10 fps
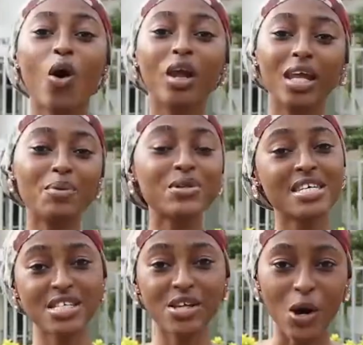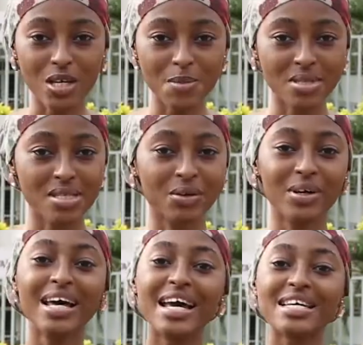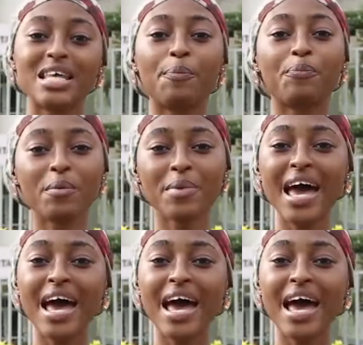Kwalebu Teaching Hospital. It's the premier